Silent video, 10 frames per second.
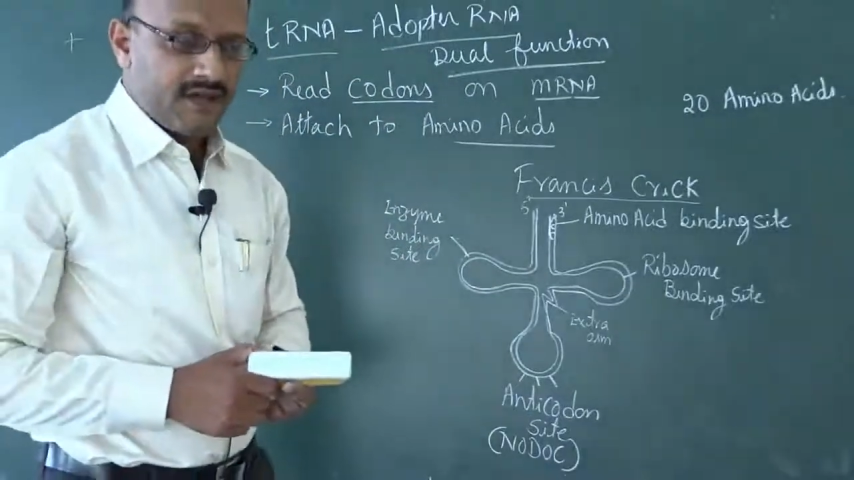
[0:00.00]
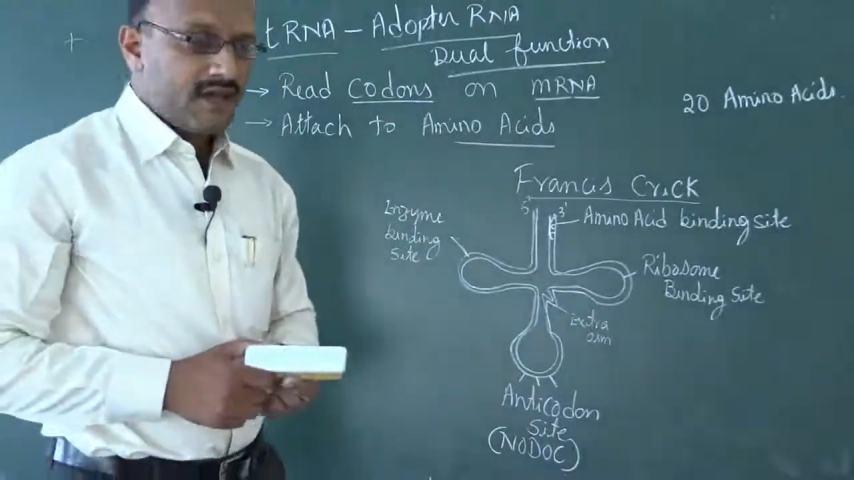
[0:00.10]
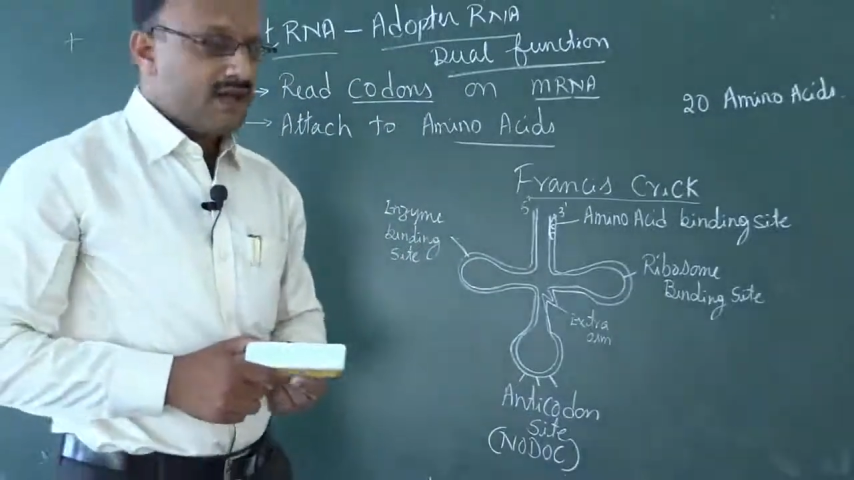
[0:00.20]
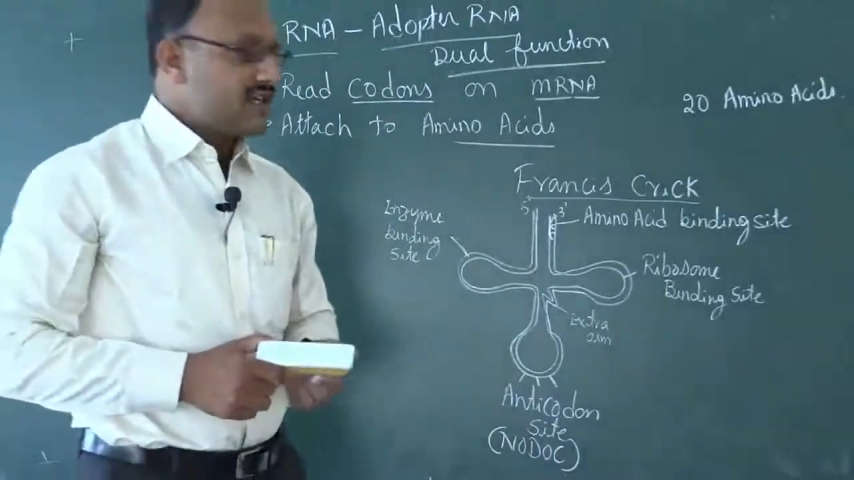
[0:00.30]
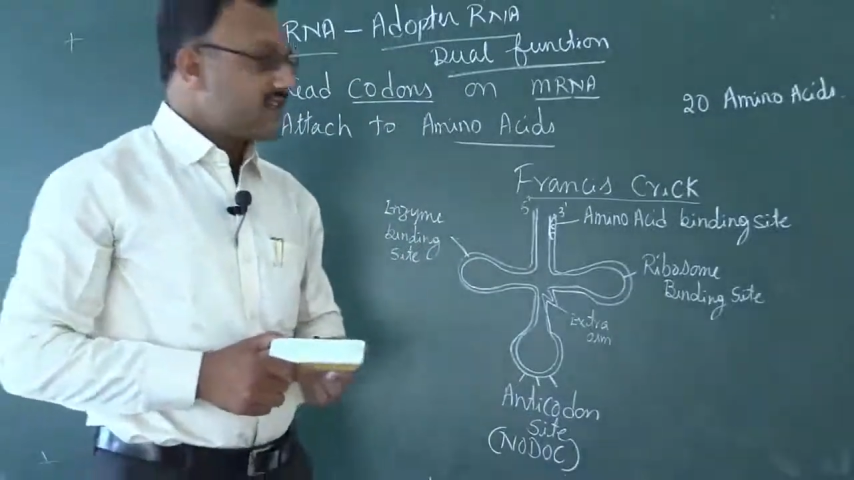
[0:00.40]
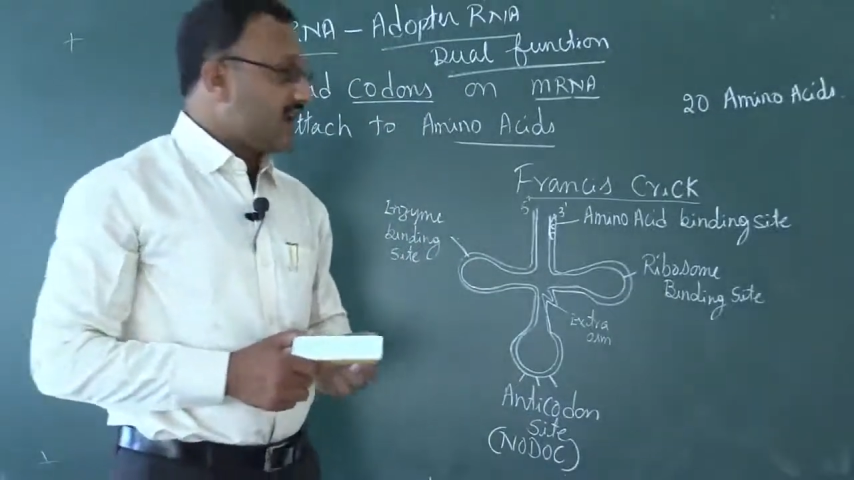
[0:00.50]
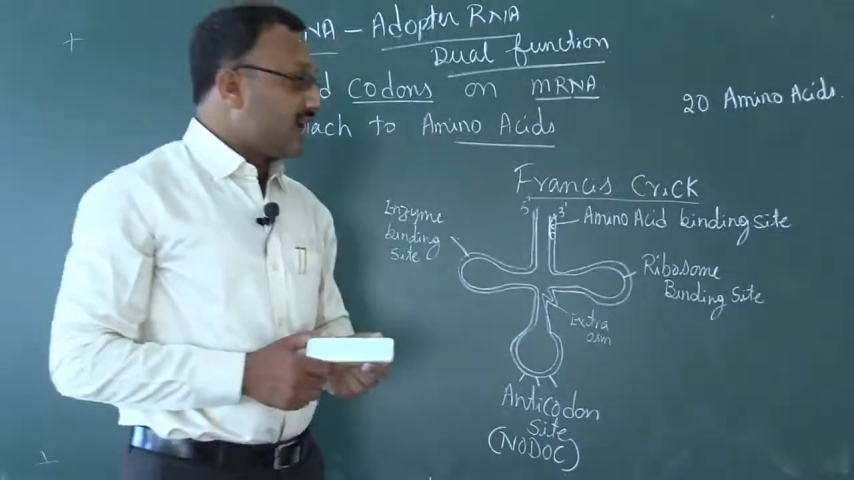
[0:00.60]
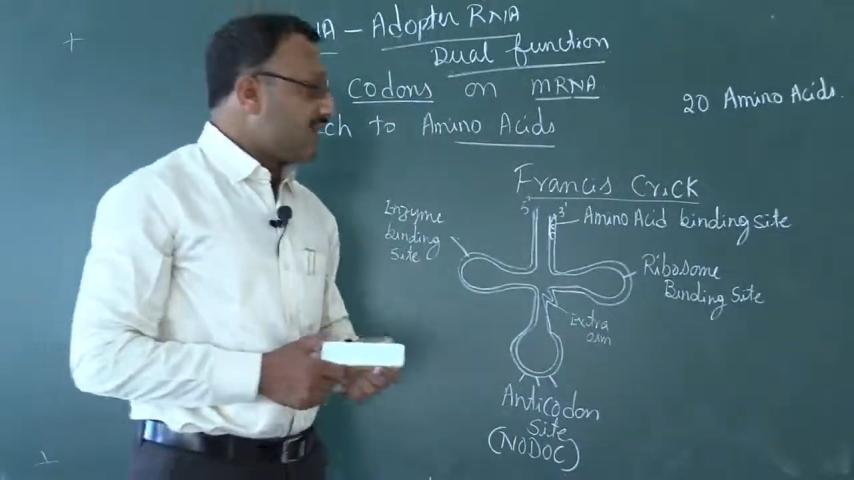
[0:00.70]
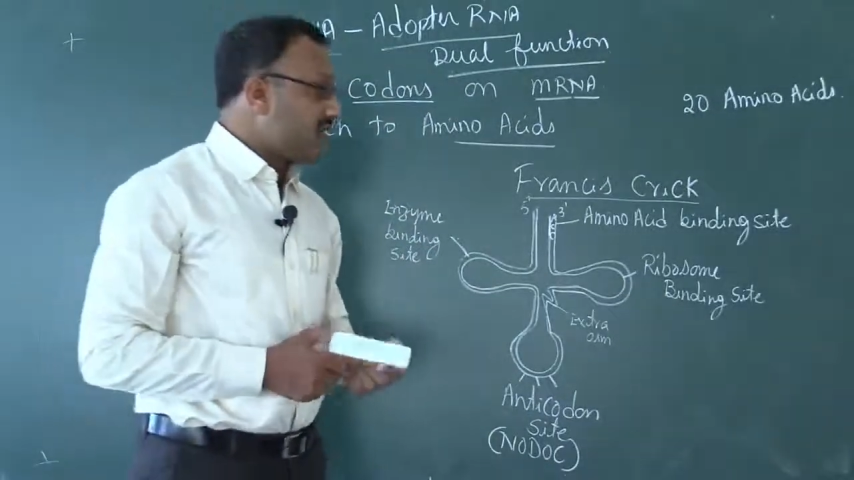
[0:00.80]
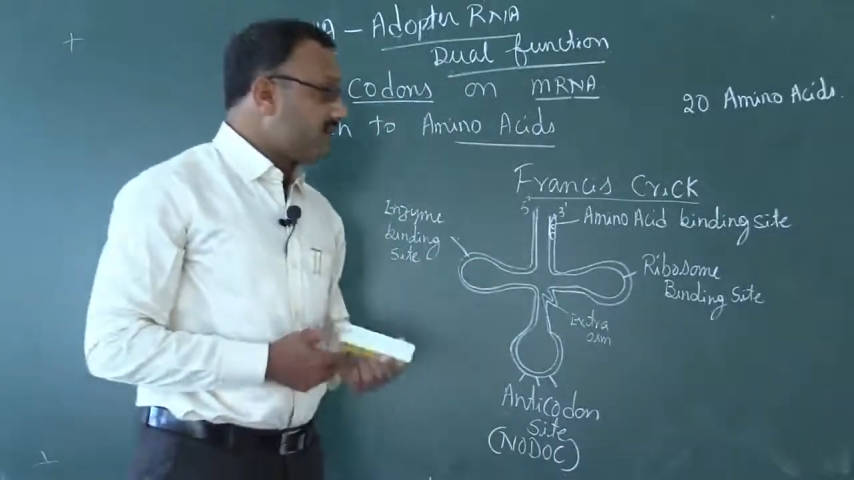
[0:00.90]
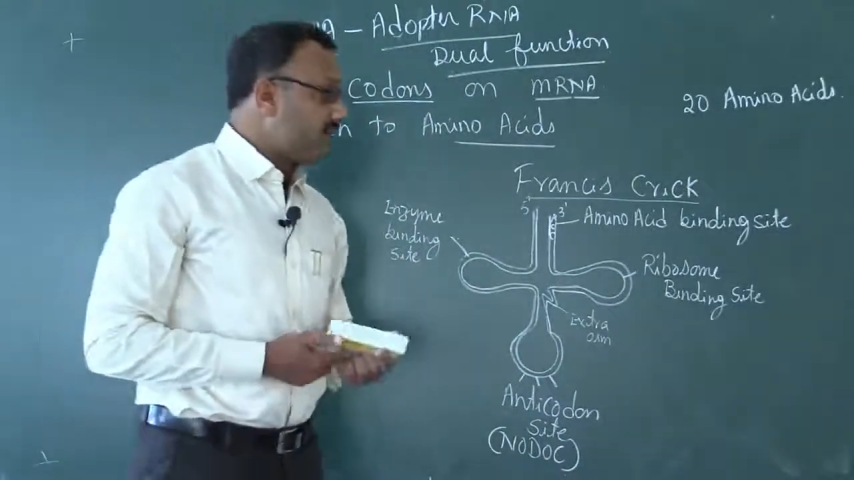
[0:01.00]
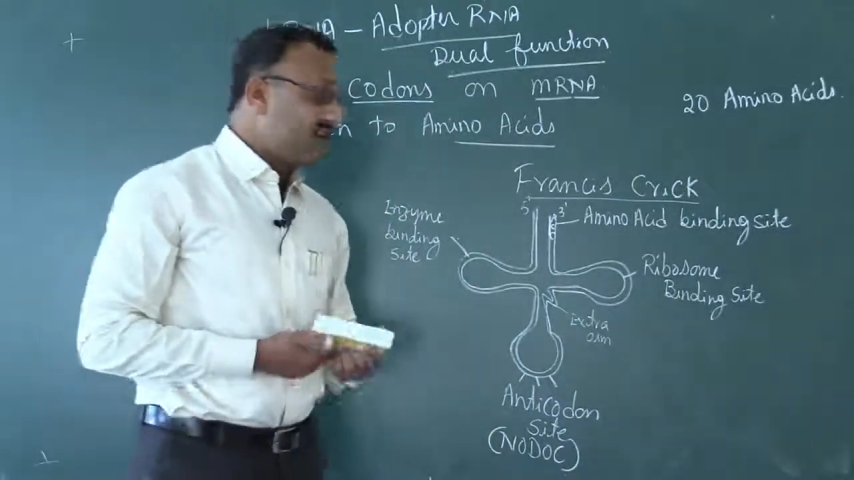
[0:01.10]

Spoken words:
is another very,